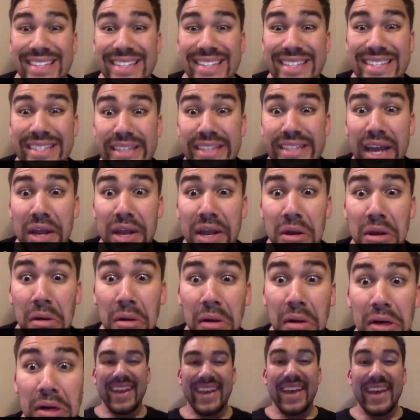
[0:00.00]
it's the psych
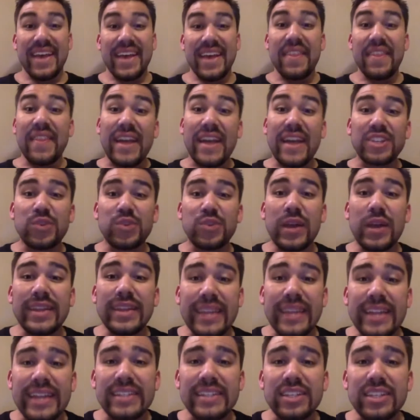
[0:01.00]
course. That's
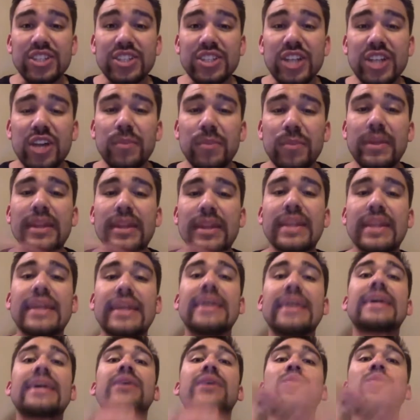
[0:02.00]
right, ladies and gentlemen.
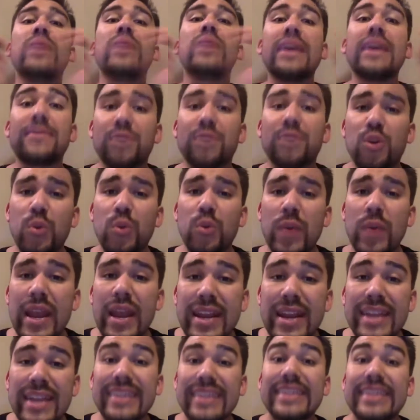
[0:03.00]
We have
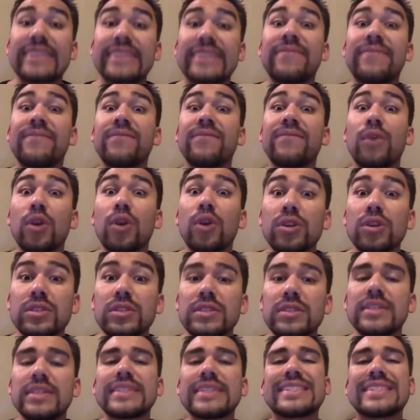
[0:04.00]
created the
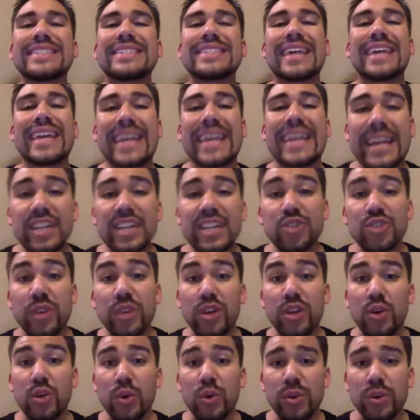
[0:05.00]
first psychiatric